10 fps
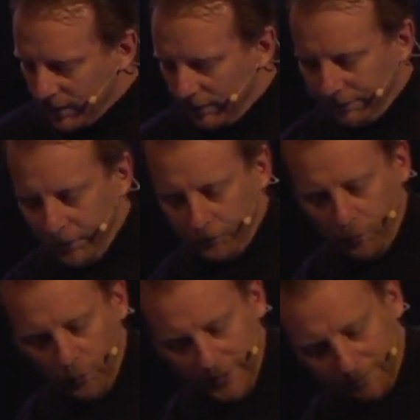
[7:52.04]
First
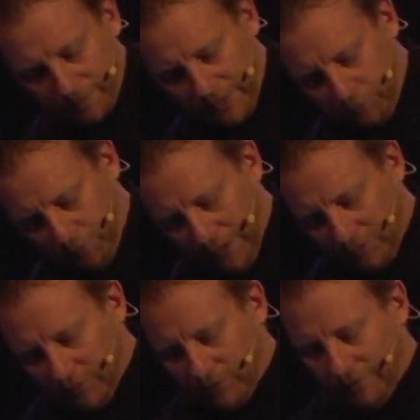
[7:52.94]
point, his
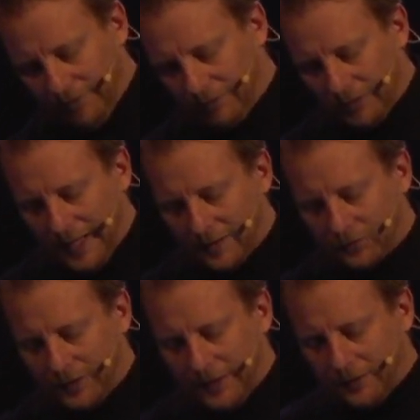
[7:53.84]
presence in these
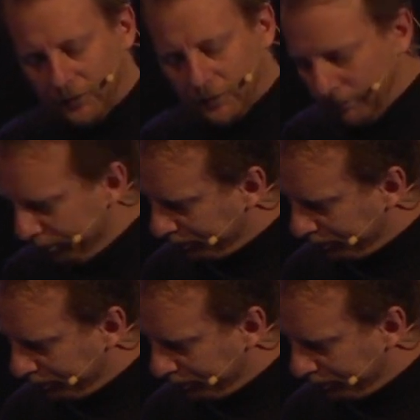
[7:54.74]
last days.